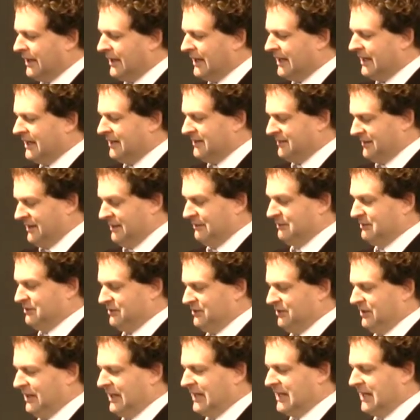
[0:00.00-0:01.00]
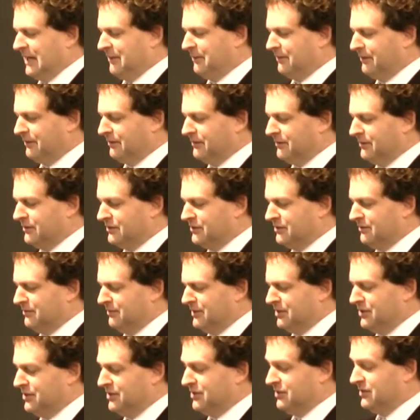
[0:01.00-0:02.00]
Uh, that certainly came through in the
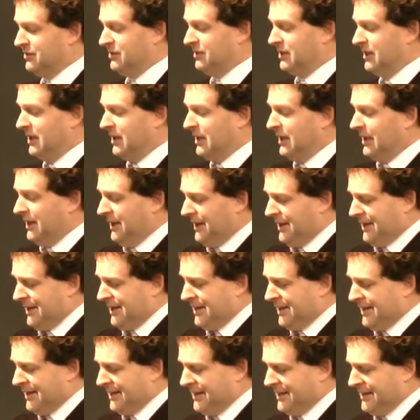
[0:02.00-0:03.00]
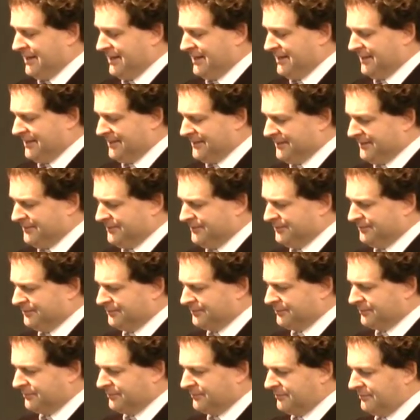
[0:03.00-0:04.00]
submissions. Uh,
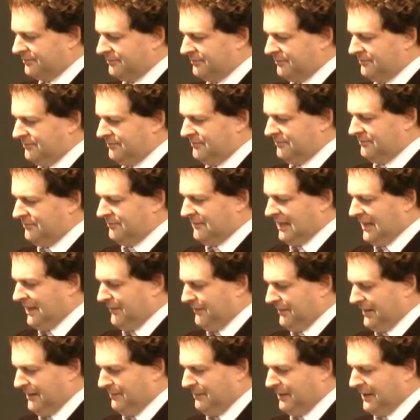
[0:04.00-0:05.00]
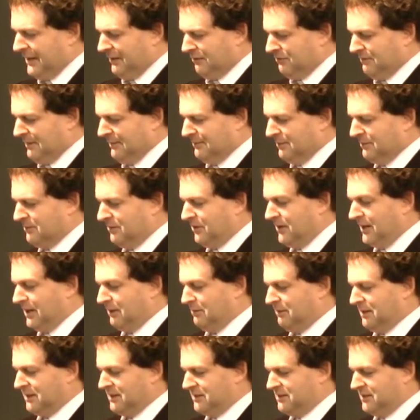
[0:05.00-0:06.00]
if anybody can remember
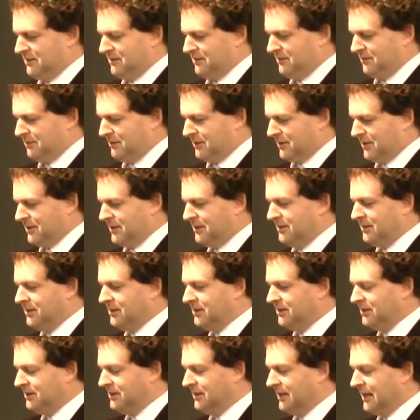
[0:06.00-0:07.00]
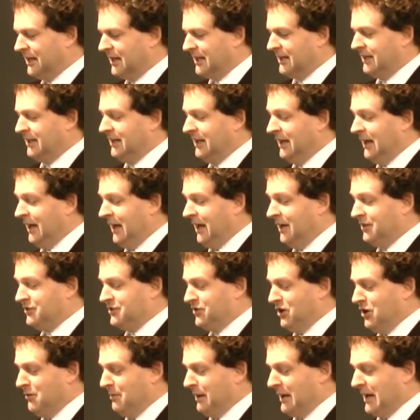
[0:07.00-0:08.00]
writing one so long ago. Uh,
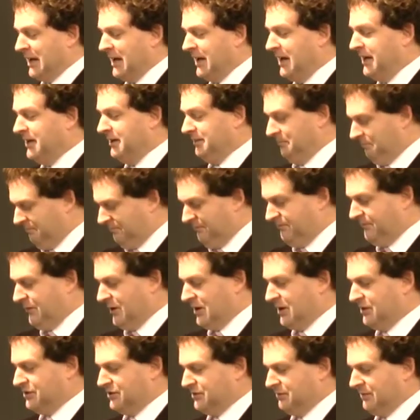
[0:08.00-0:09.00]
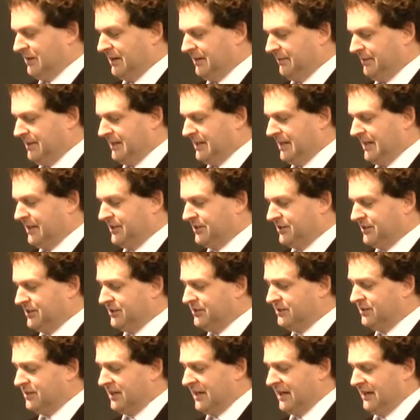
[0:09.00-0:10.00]
assuming he follows the
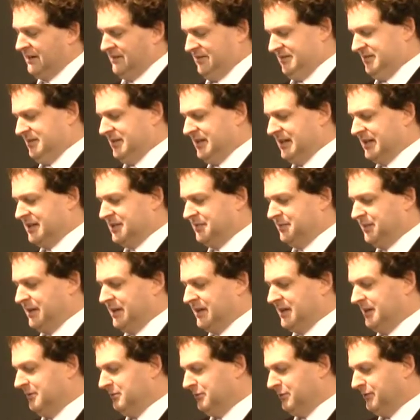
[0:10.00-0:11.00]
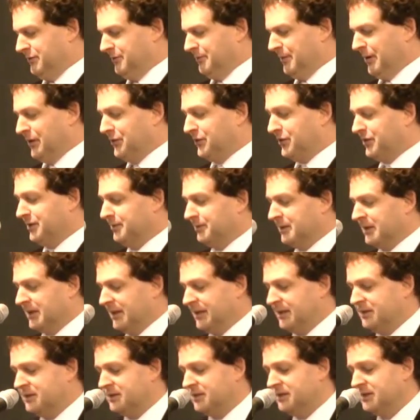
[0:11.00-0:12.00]
recommendations, and I expect he will for most of them at
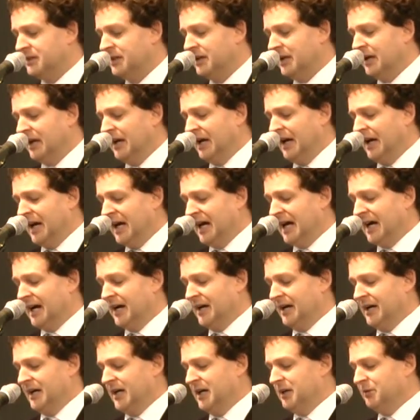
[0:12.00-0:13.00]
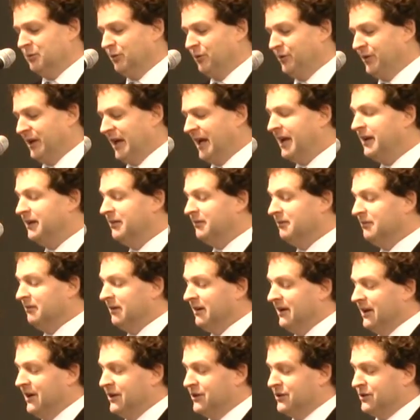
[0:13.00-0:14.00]
least, uh, he will then
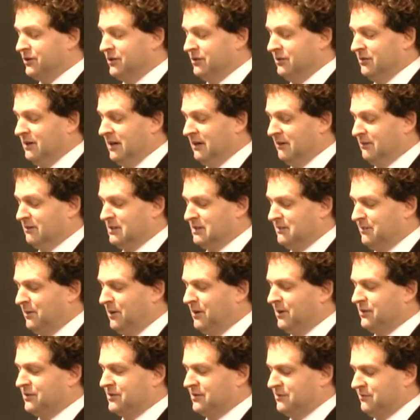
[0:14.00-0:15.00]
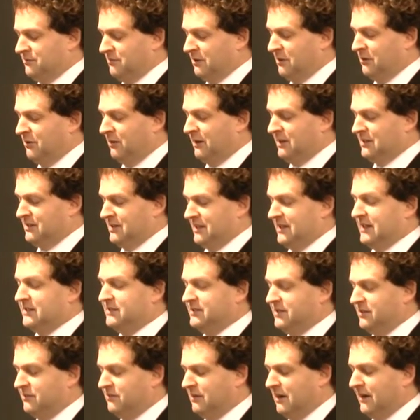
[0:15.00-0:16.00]
issue a response requesting
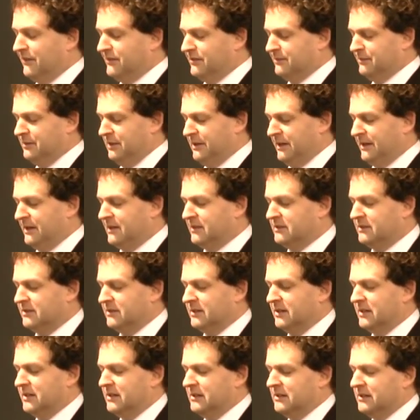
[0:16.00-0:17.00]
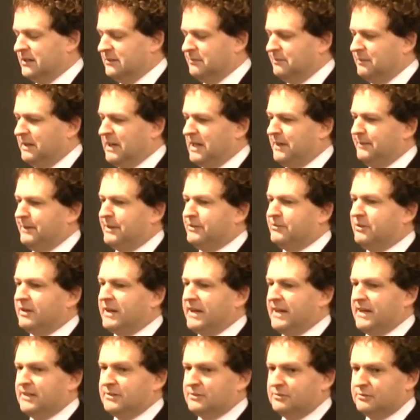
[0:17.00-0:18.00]
us to draft him a letter to the Parliamentary
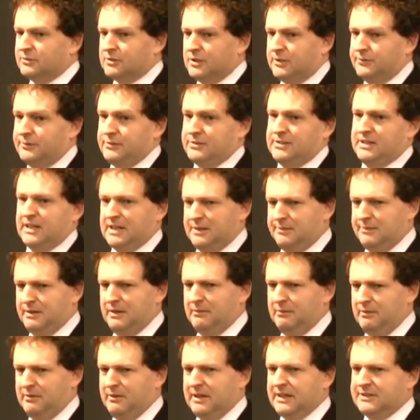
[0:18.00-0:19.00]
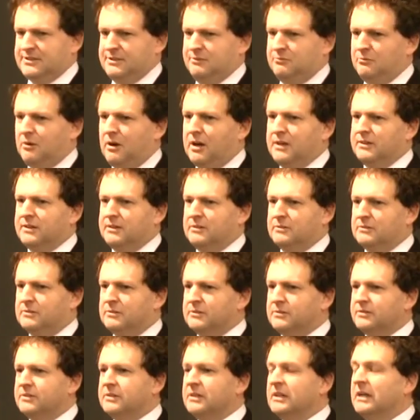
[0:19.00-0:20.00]
Council's office, so the people who actually write the
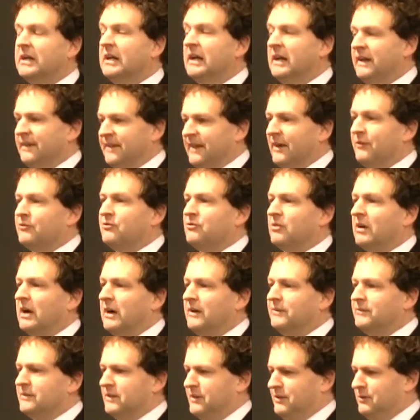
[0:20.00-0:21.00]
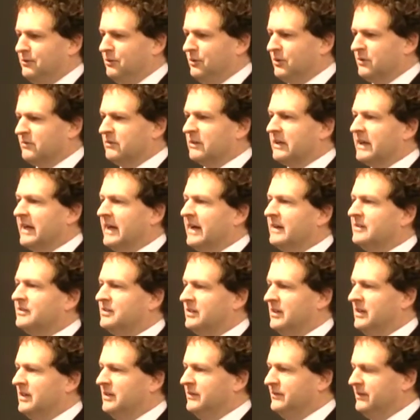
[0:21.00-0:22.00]
laws, they'll draft a new order of
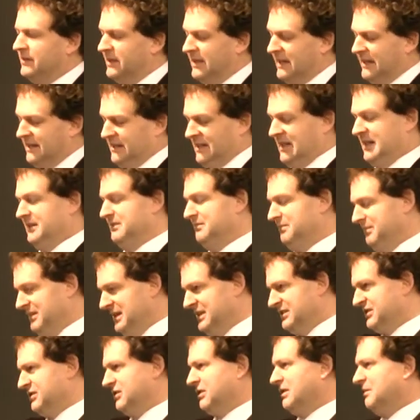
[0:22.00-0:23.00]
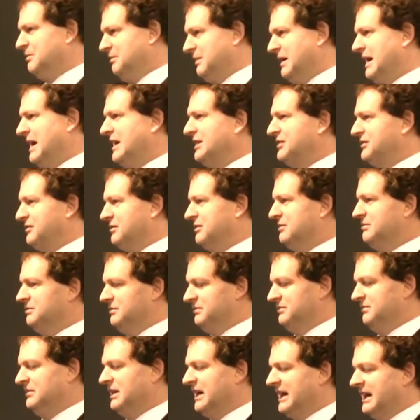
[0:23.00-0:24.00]
council over the, and it's got to pass through,
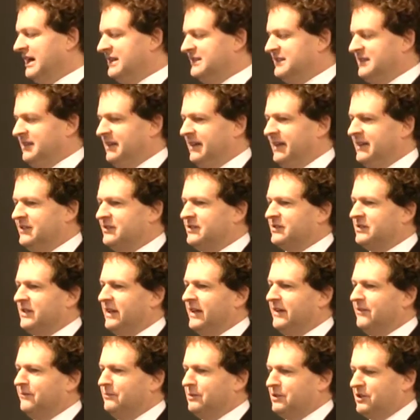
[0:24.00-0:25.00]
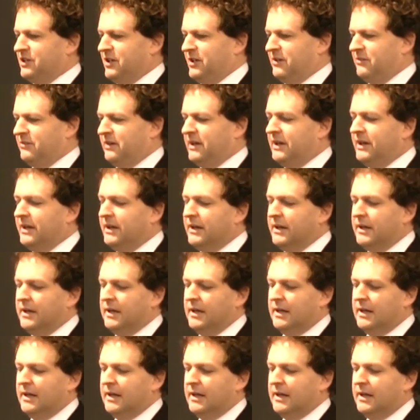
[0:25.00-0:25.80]
I guess, the legislative machinery,